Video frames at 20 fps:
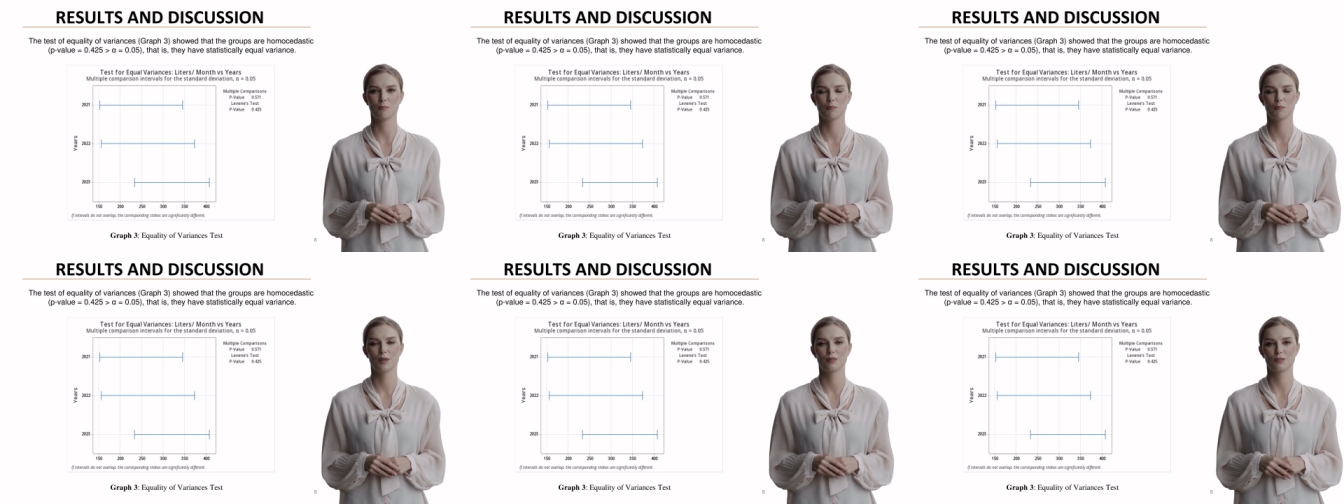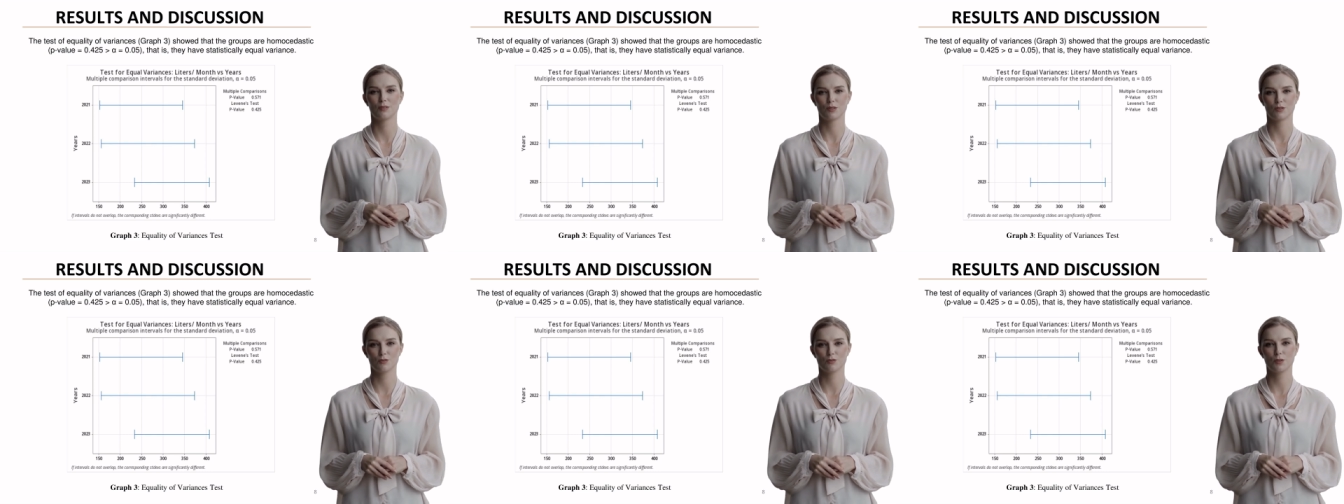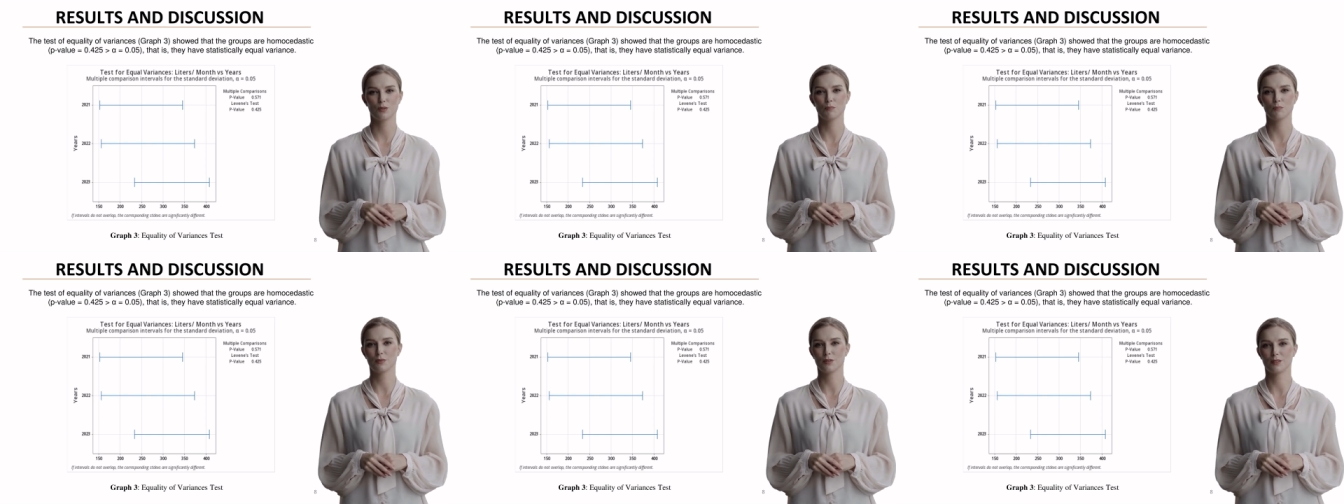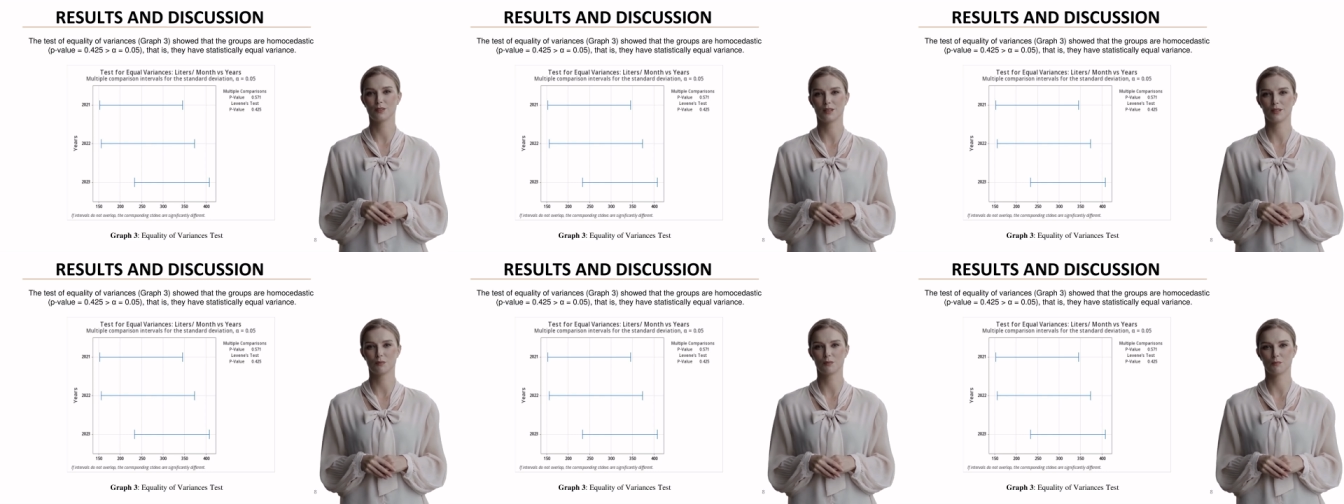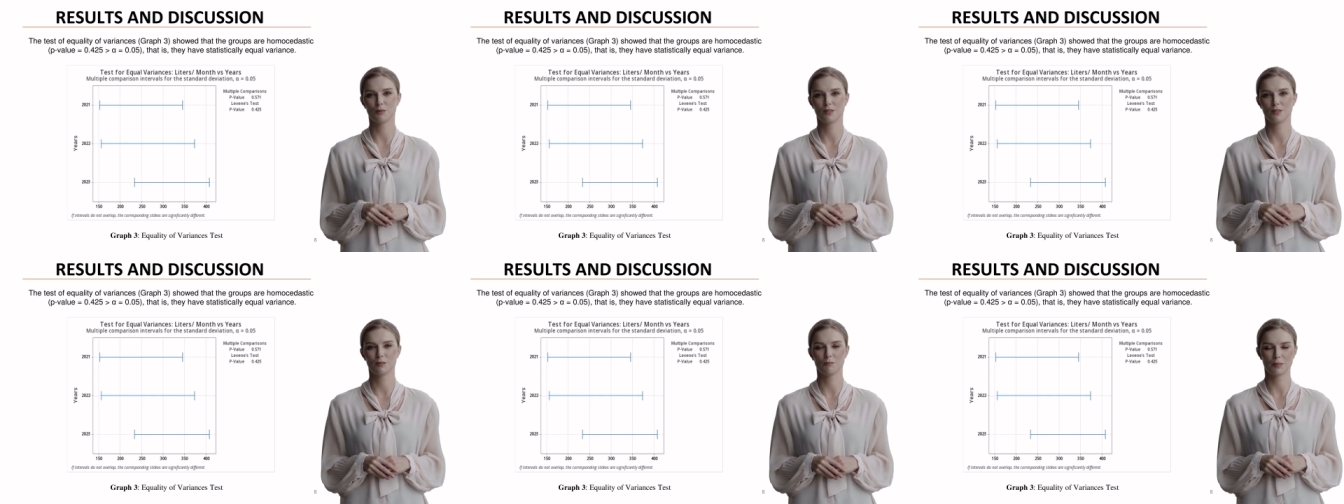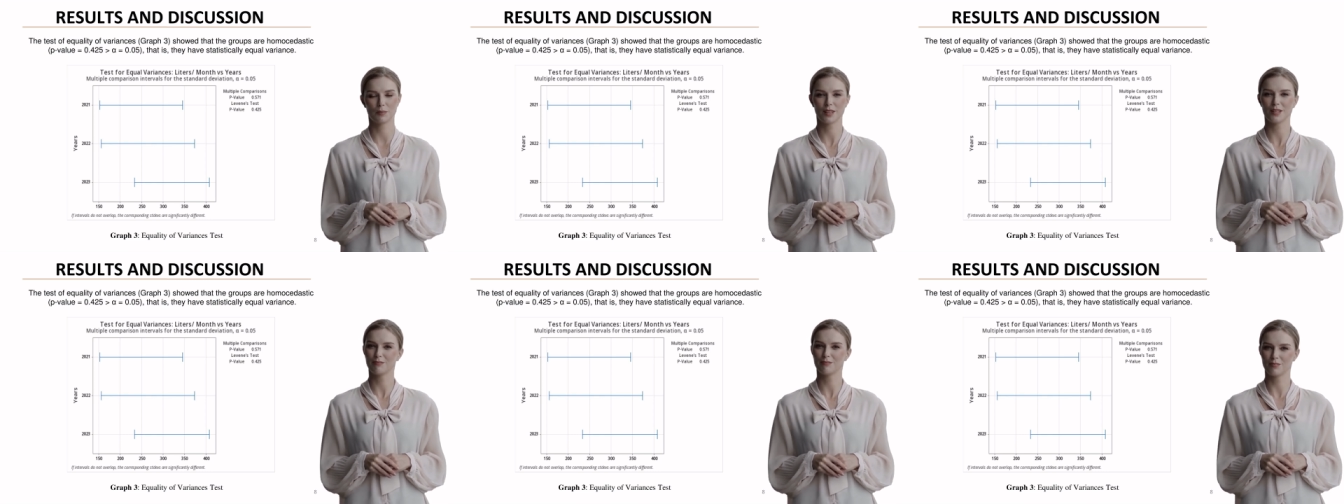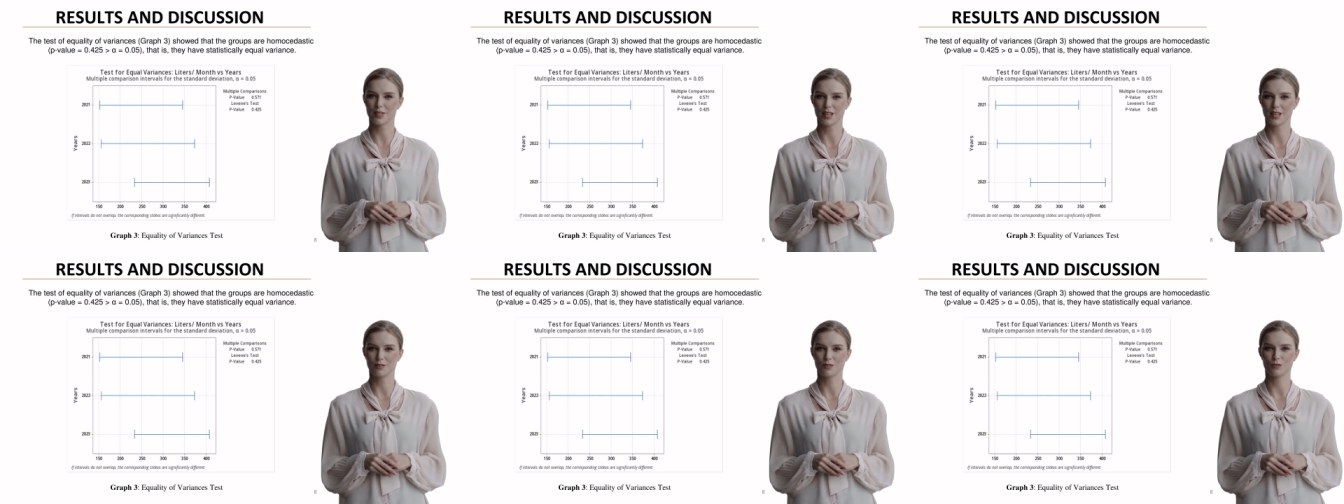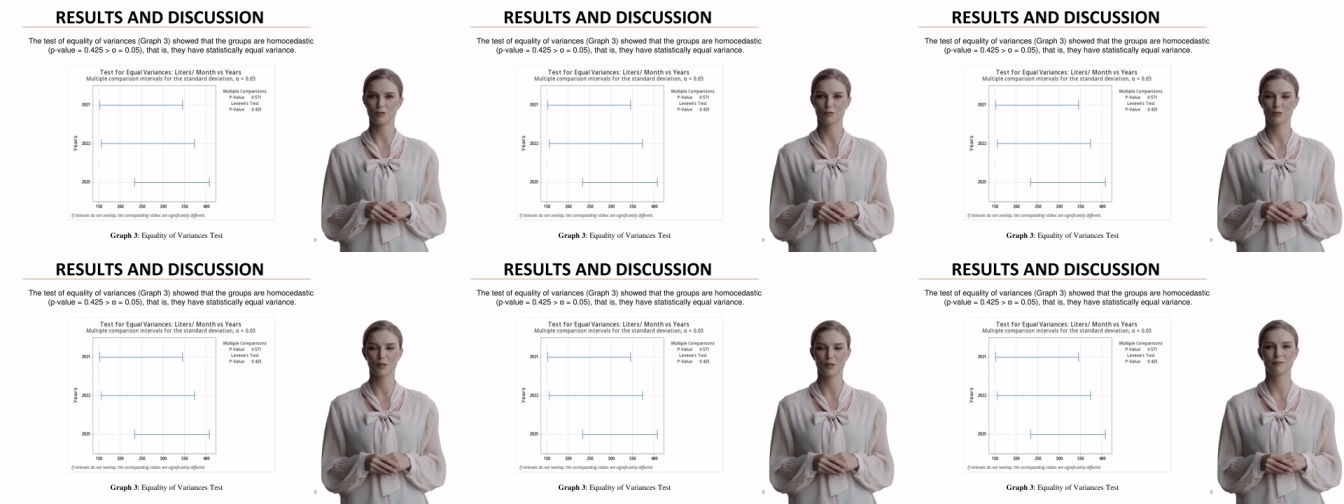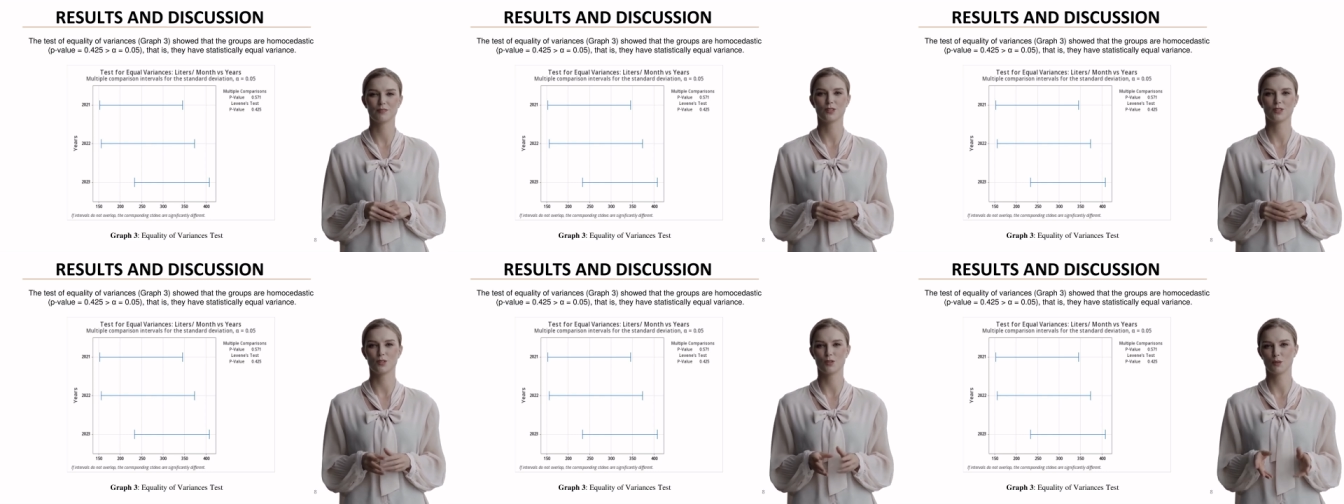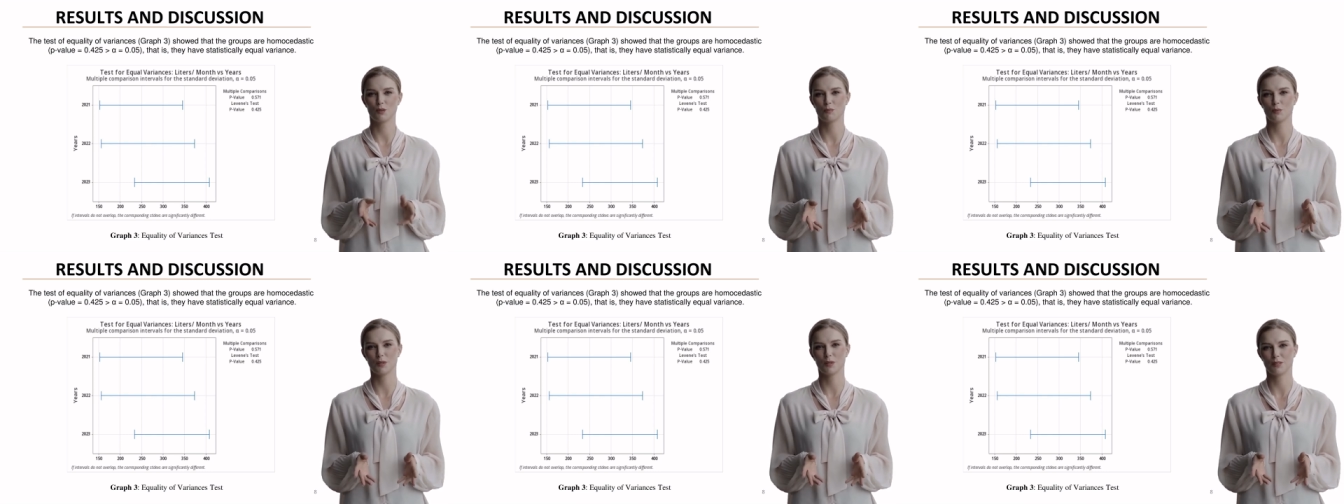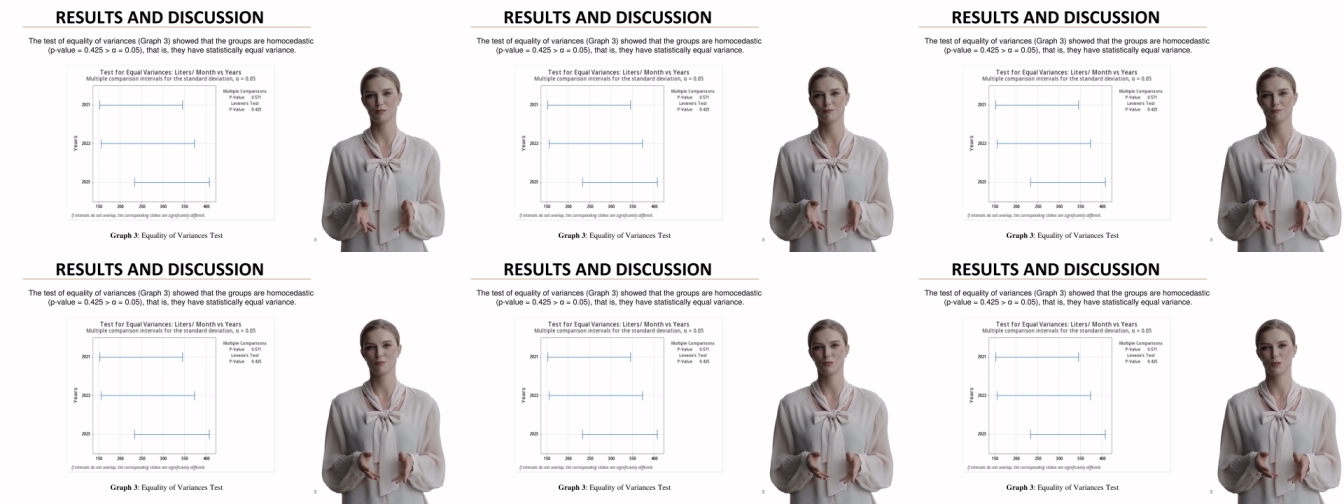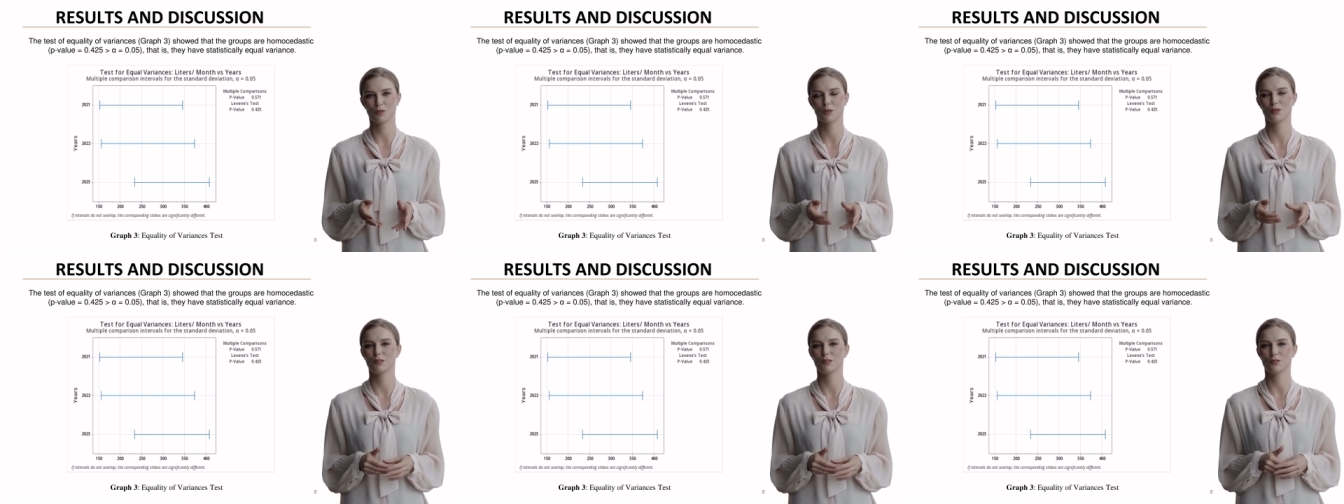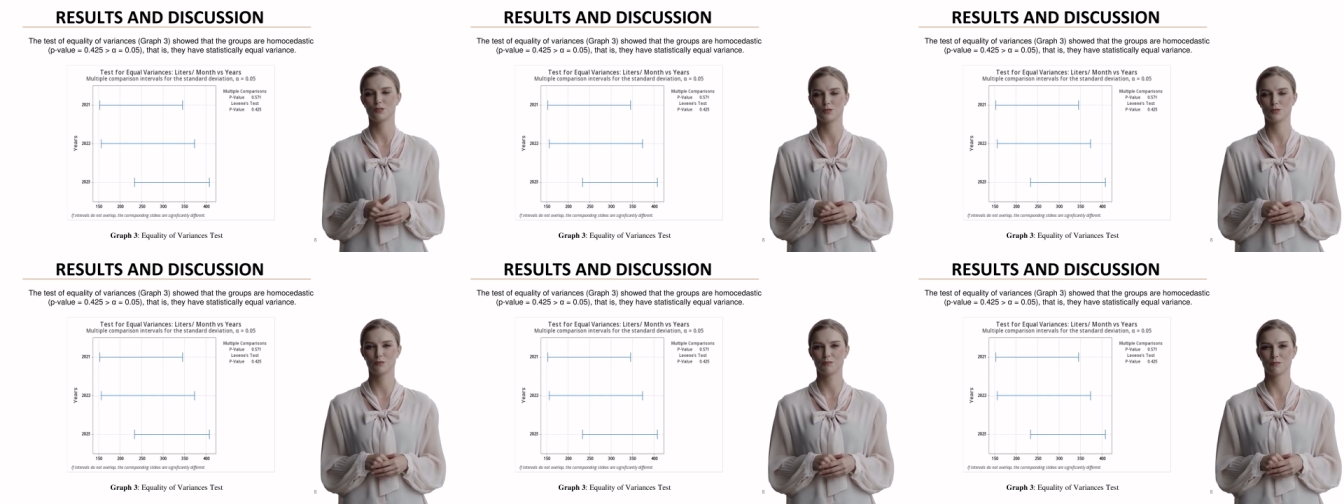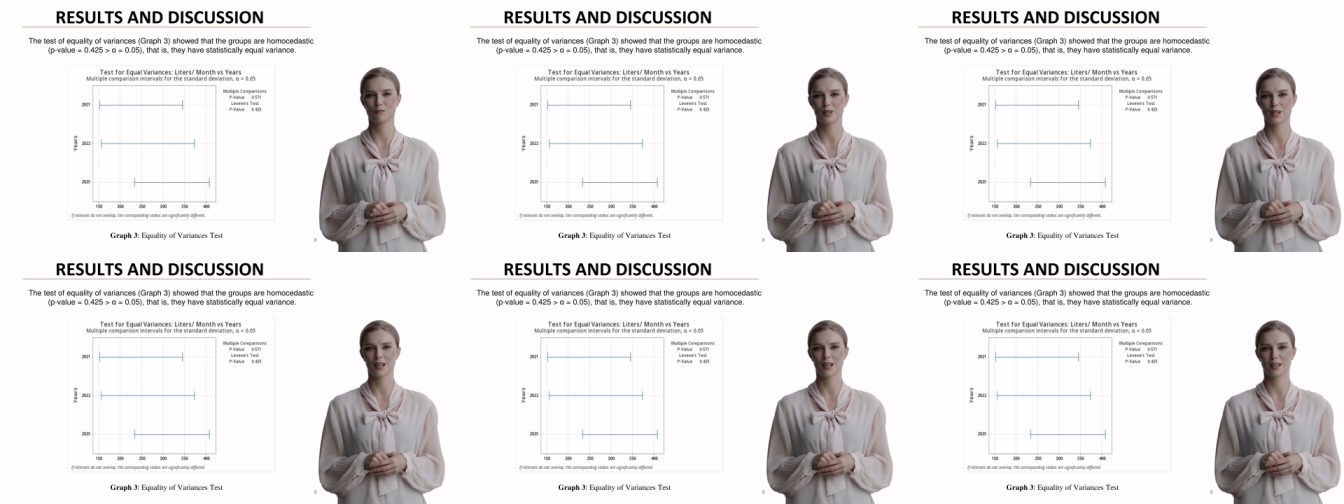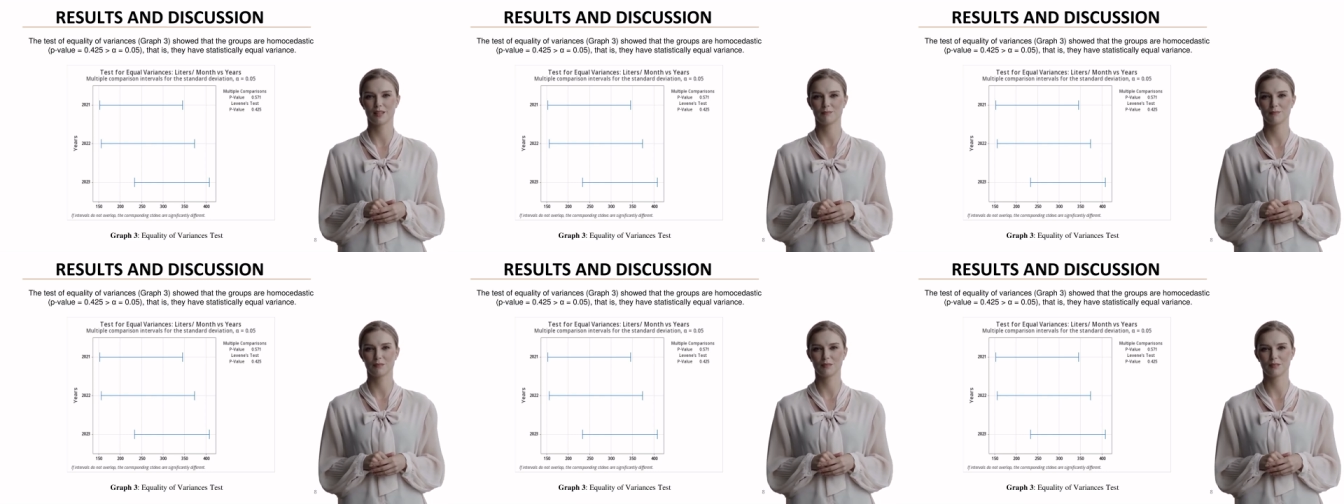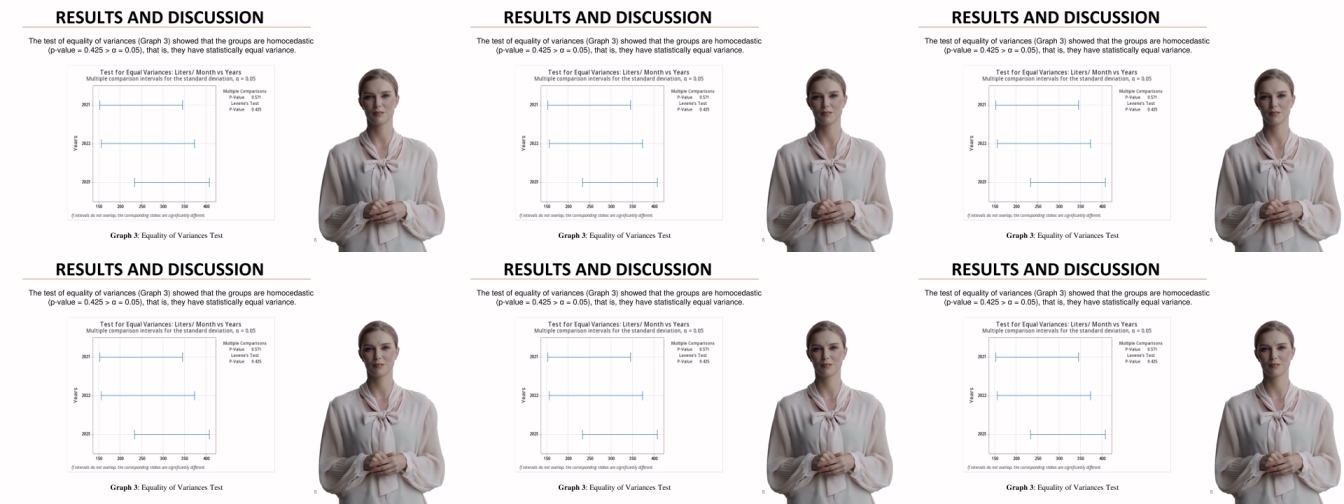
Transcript: among the groups, with a p-value of 0.425.